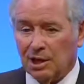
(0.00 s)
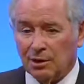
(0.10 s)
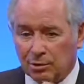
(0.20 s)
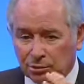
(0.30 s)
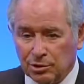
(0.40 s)
and
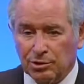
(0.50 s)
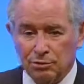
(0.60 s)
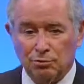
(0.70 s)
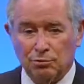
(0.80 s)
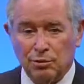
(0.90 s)
only
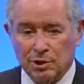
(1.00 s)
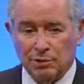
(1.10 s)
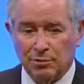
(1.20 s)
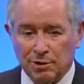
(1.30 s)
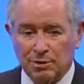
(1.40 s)
do
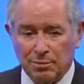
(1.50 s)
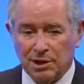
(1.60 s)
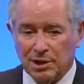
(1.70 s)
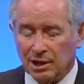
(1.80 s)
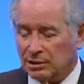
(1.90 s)
really, really
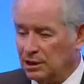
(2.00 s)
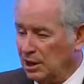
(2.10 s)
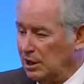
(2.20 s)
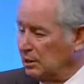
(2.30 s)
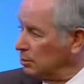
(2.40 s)
big things.
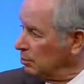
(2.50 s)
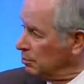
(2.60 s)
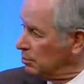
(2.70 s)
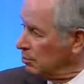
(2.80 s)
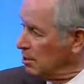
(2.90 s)
So
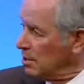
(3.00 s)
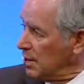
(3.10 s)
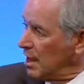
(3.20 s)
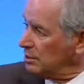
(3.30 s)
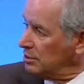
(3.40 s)

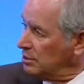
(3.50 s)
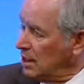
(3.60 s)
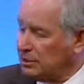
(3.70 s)
that